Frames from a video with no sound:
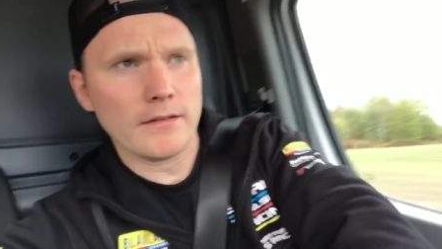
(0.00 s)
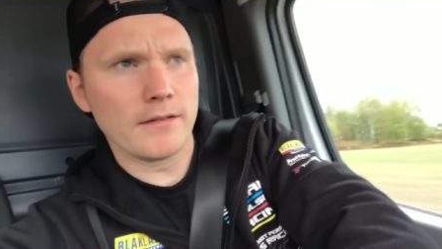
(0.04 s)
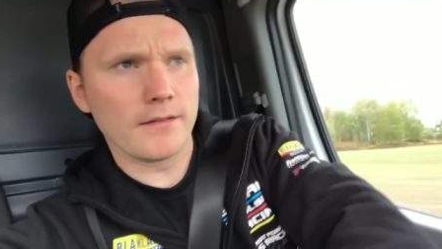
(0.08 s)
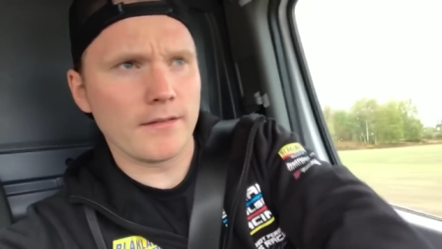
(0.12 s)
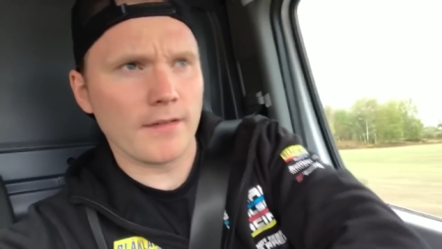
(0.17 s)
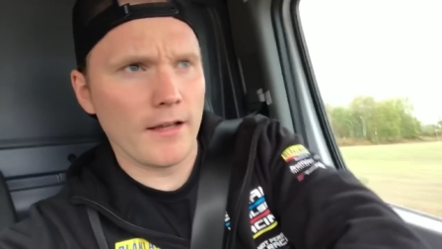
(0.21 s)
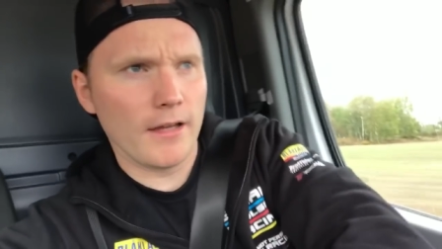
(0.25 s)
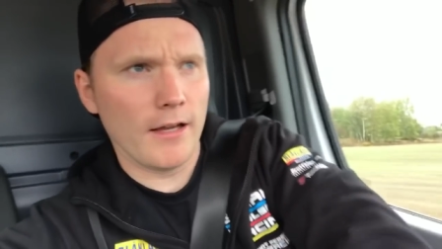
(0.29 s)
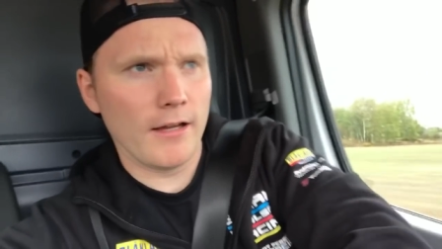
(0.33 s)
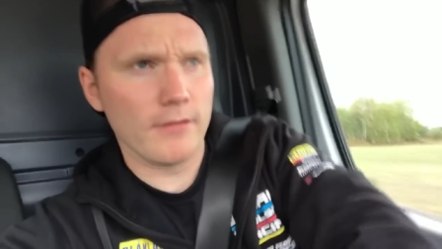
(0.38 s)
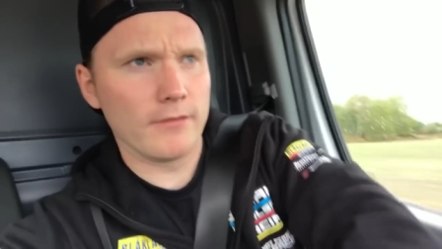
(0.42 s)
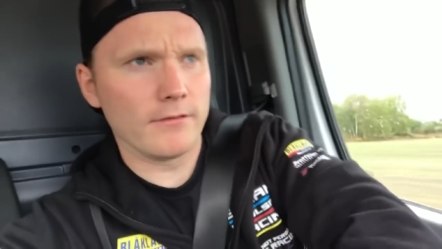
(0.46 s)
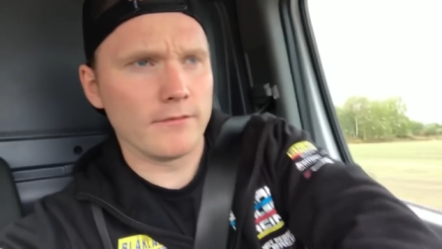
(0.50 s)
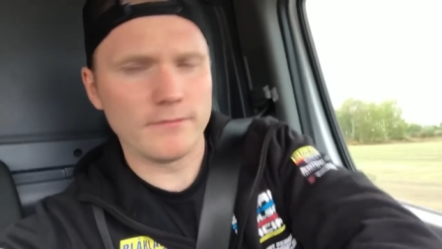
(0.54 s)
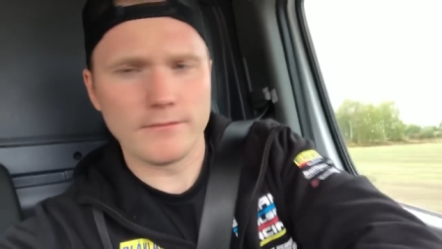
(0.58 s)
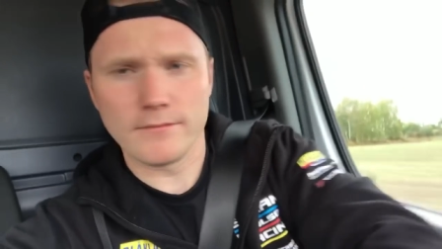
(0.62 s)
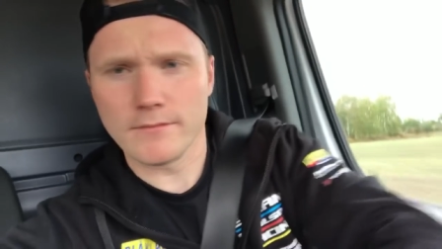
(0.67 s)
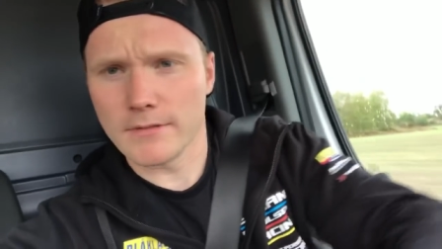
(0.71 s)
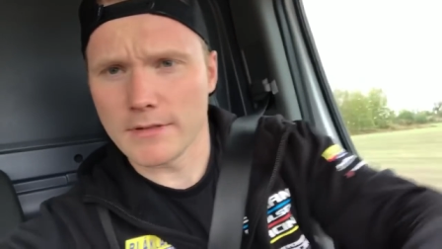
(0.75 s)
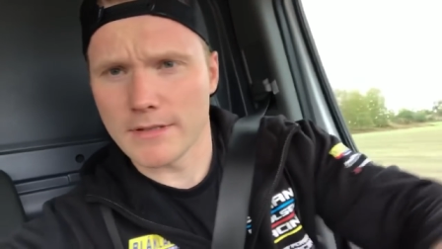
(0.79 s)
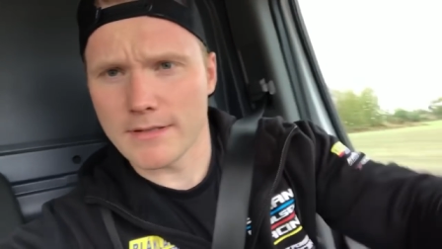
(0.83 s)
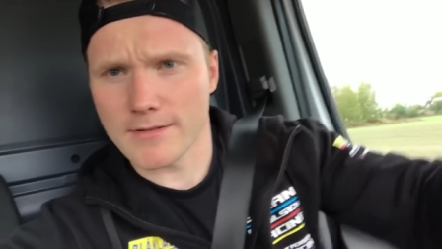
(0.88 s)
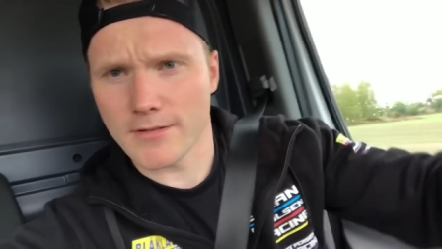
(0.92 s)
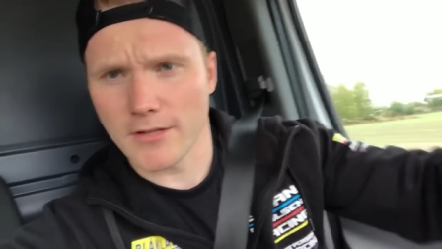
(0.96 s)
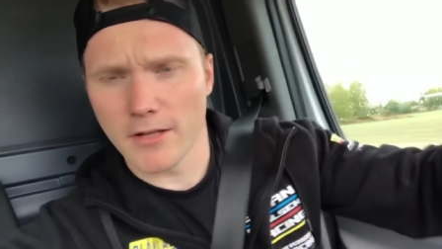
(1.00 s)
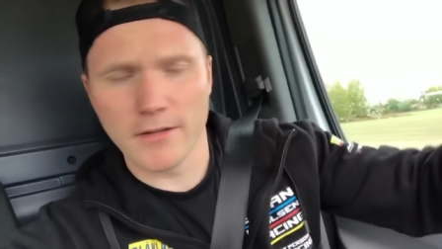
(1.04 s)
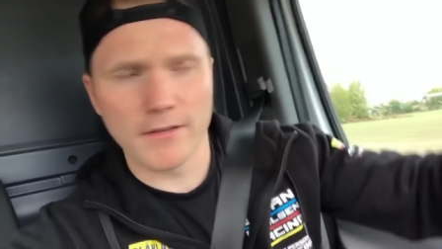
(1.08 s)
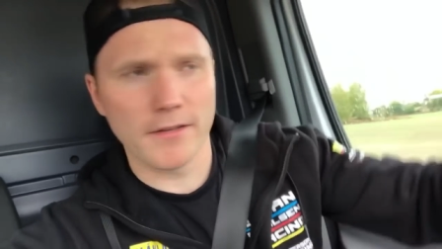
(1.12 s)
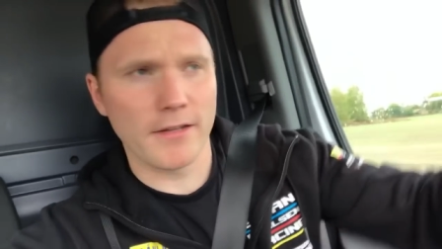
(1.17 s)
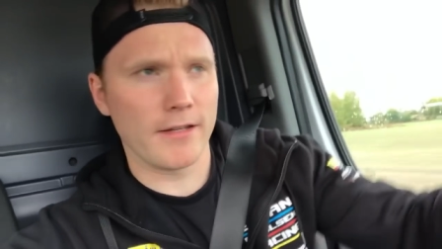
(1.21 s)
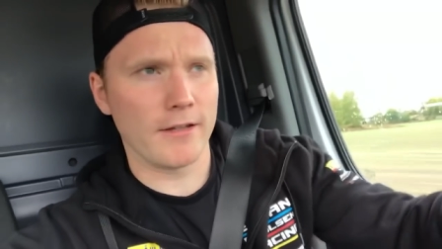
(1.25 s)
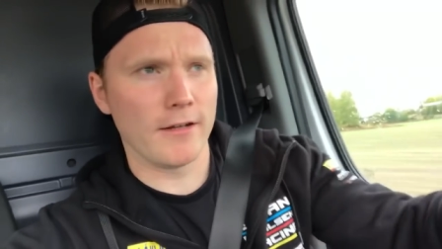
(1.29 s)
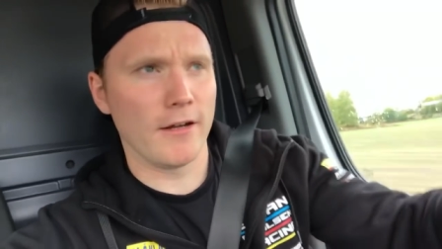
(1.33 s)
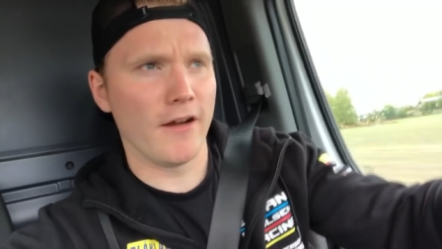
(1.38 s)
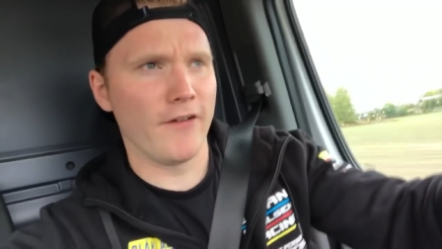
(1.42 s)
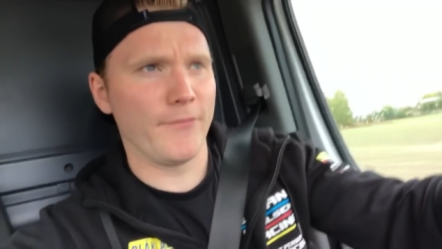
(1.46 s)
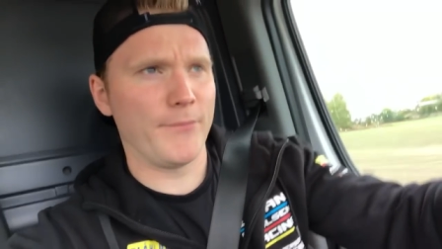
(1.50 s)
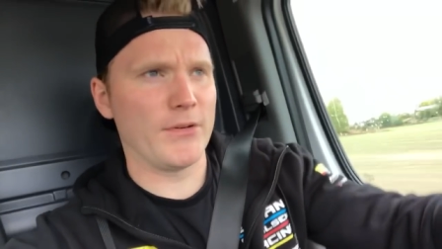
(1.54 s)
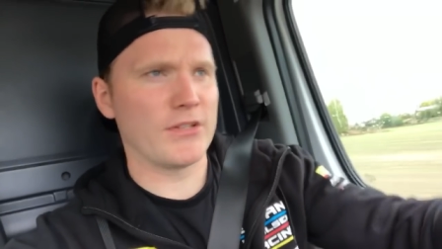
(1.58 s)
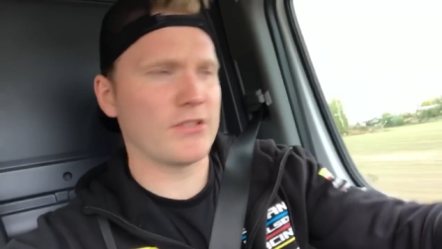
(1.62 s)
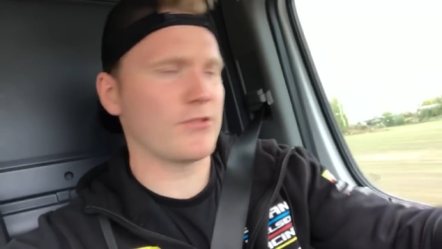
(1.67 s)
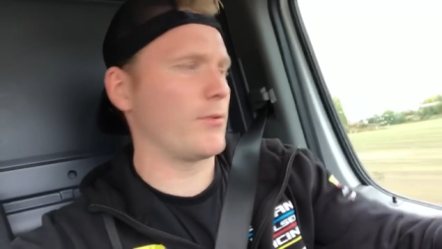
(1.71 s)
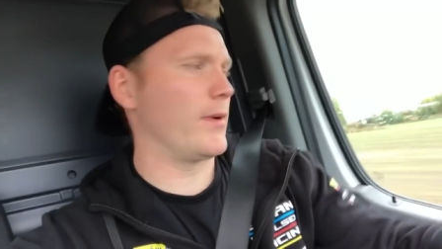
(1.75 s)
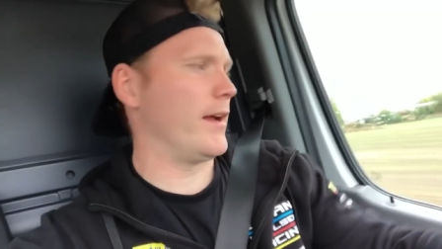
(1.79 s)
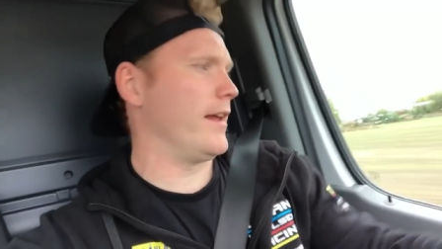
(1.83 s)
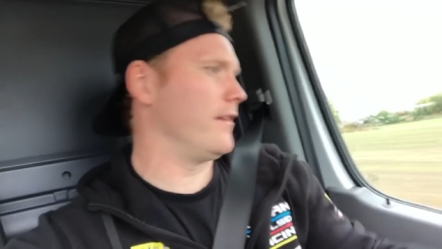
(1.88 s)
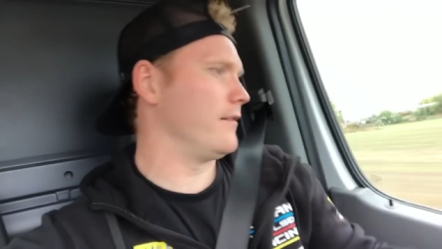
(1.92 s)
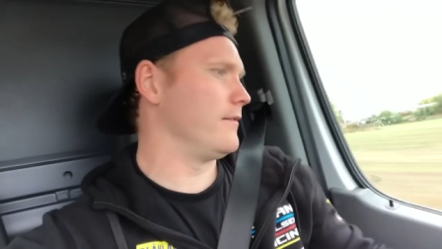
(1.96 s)
So, it's Sunday, half
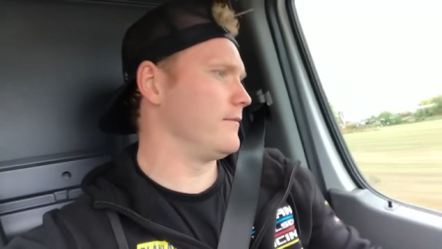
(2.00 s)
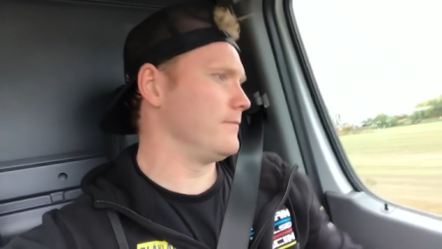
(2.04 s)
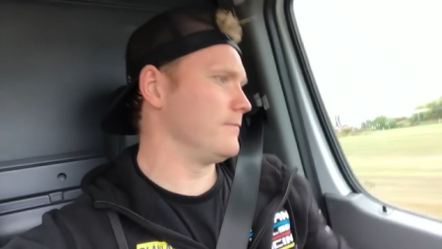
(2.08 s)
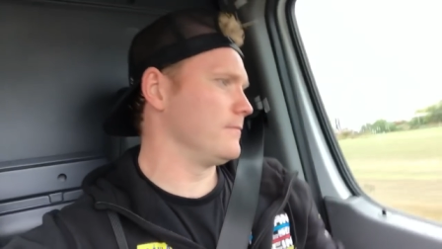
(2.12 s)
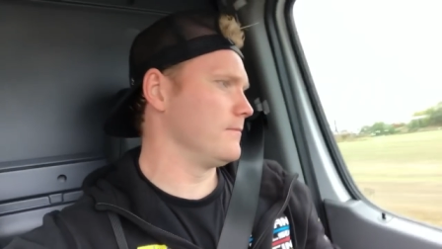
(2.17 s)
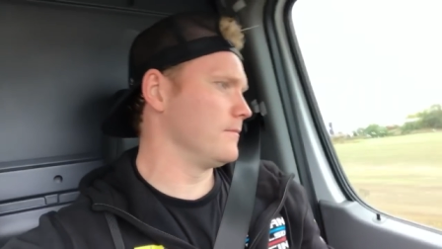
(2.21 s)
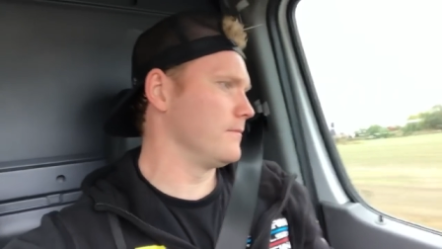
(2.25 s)
past 12.